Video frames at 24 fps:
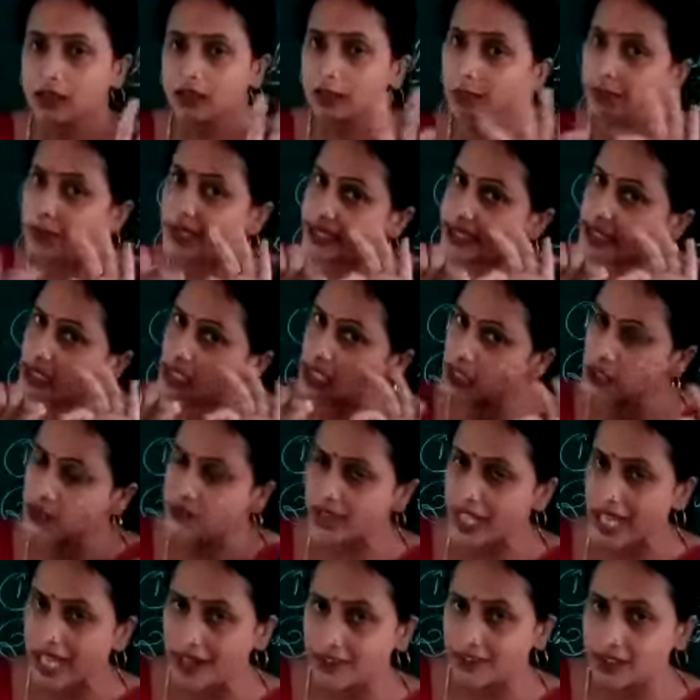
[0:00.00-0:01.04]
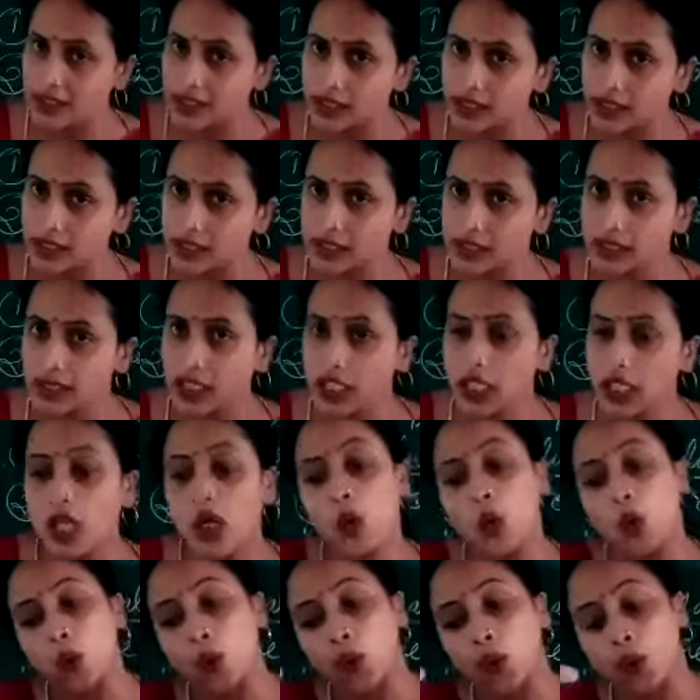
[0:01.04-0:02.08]
Minerals we have
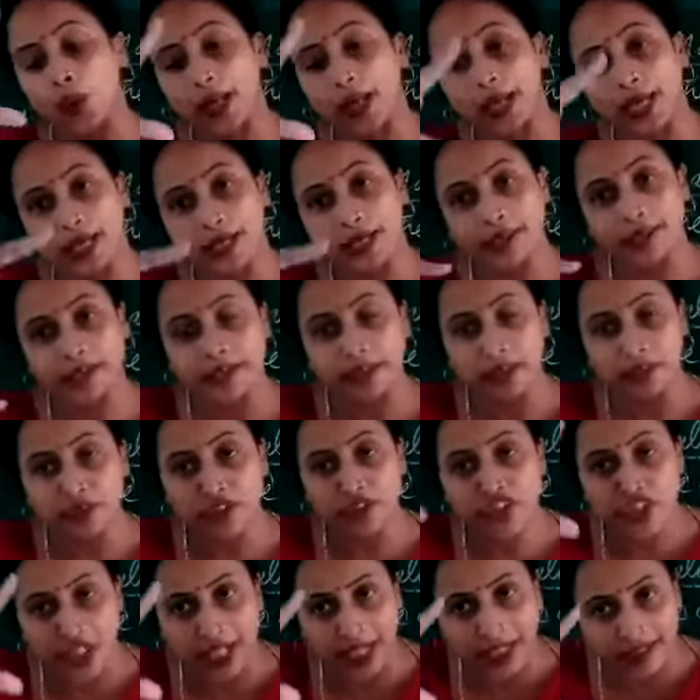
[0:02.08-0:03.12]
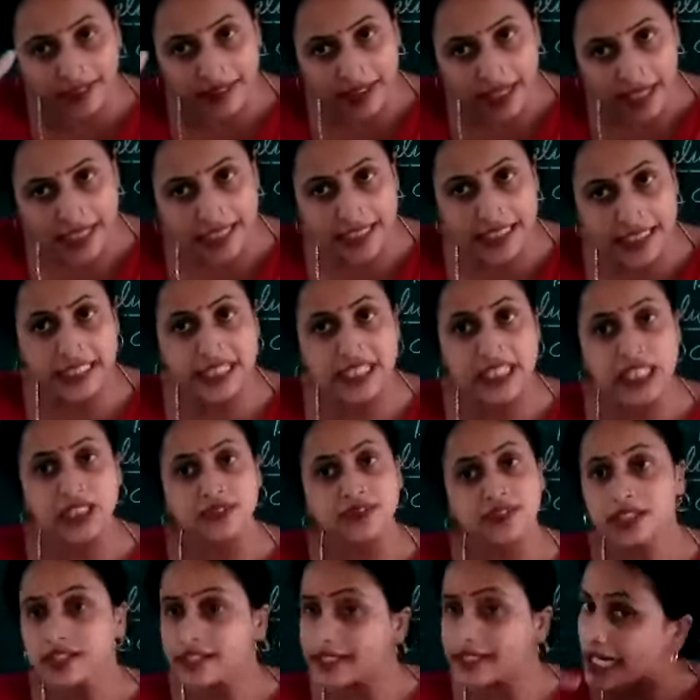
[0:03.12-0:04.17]
learned, which areas it
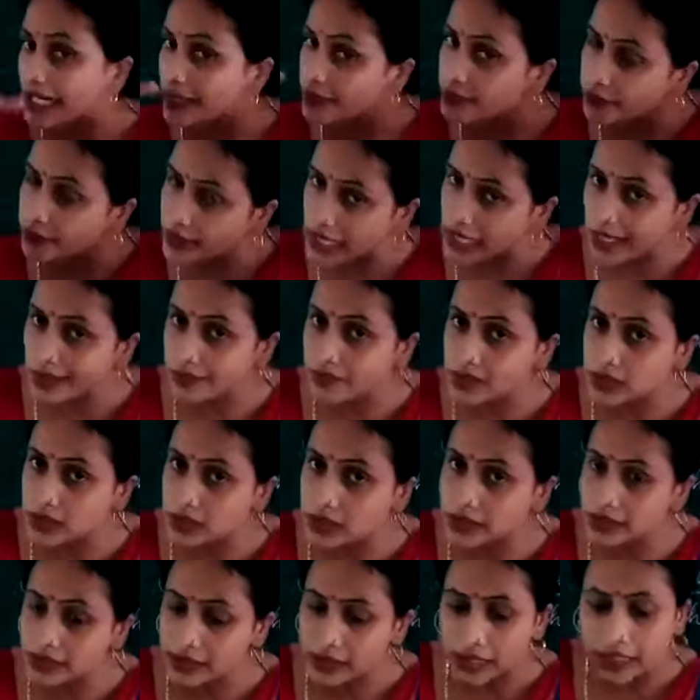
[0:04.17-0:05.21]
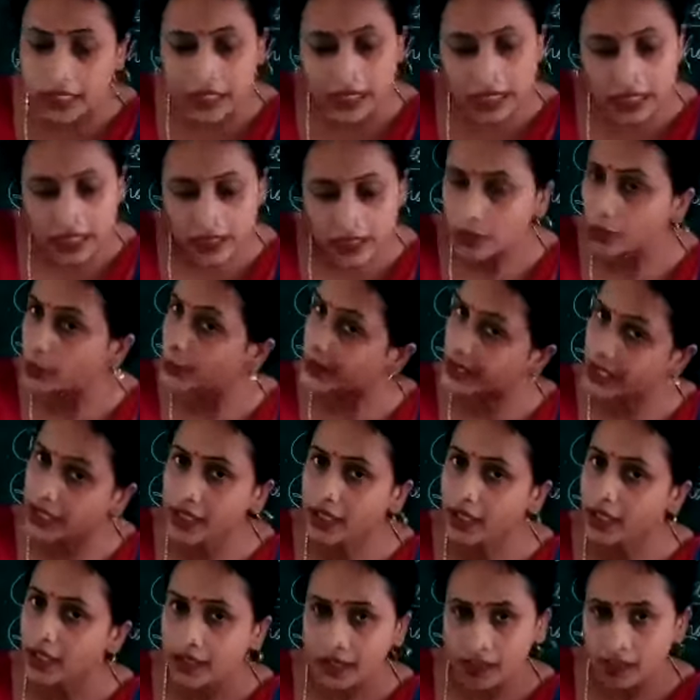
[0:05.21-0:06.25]
covered, that we have learned.
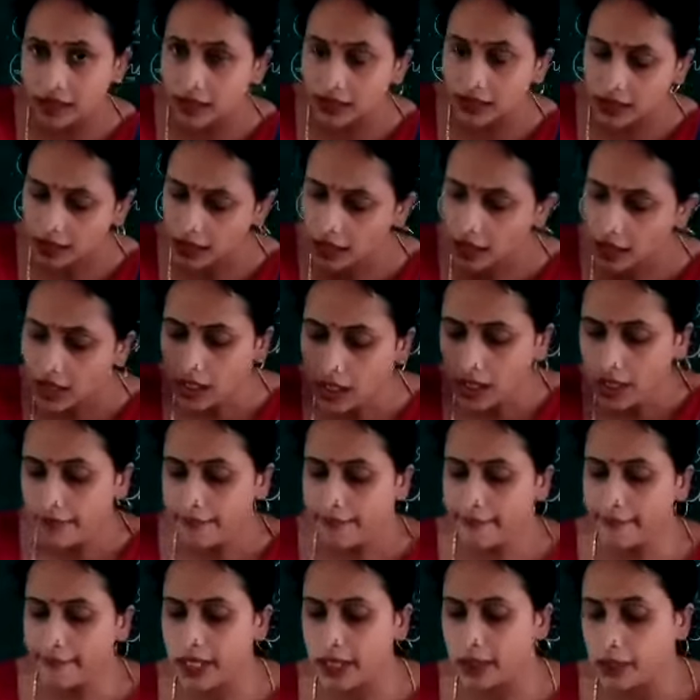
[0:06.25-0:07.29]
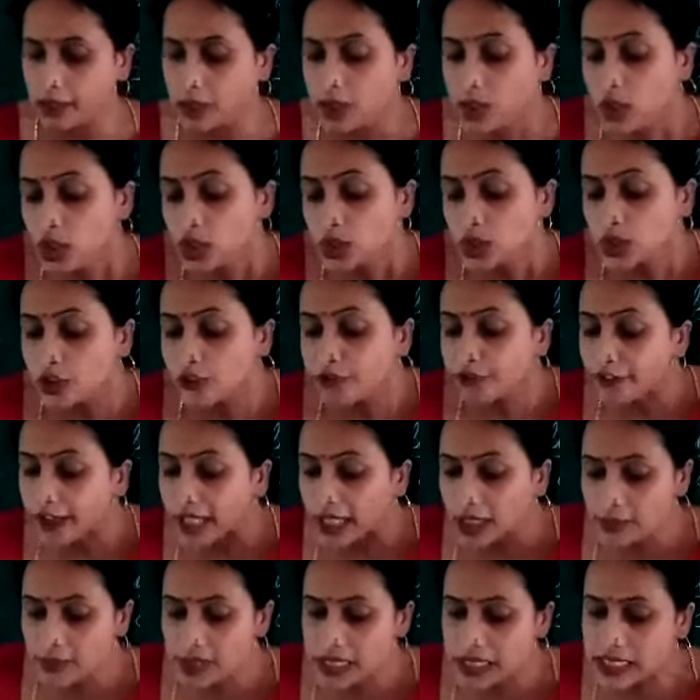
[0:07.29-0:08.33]
Okay, clear? Now,
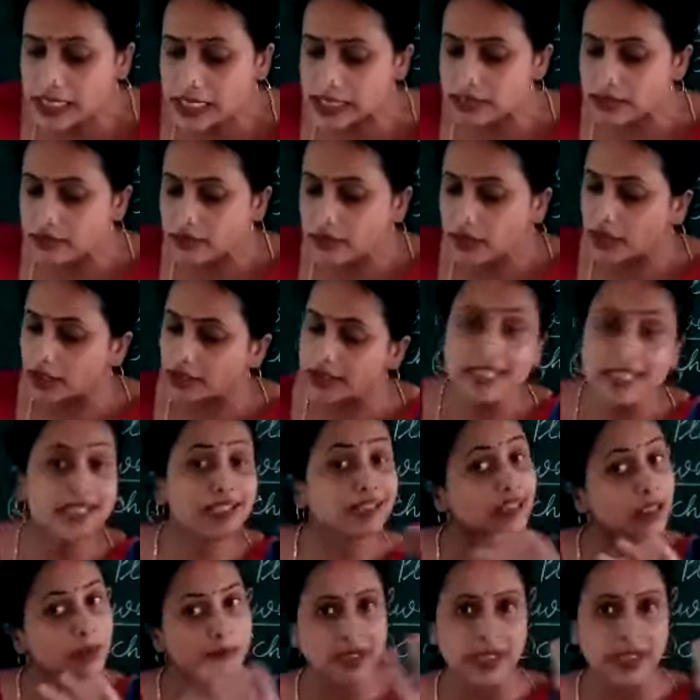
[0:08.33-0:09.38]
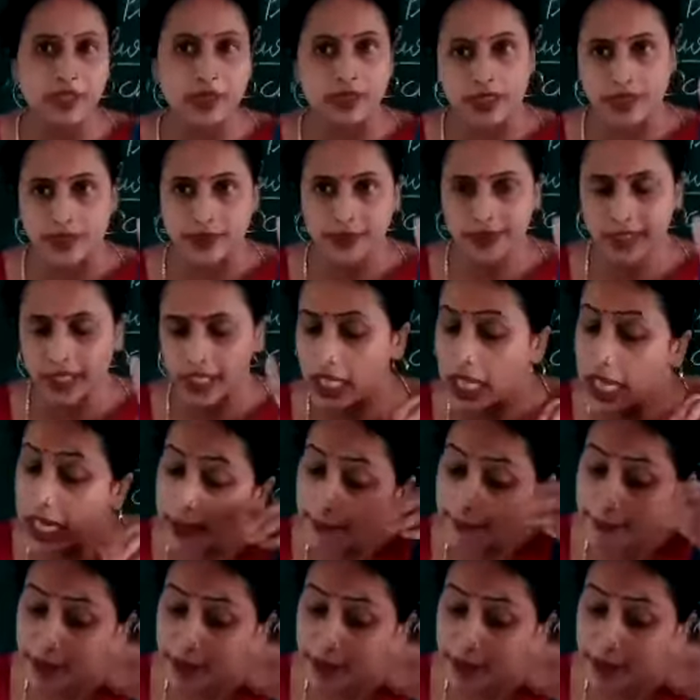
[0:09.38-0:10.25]
these are the minerals, okay.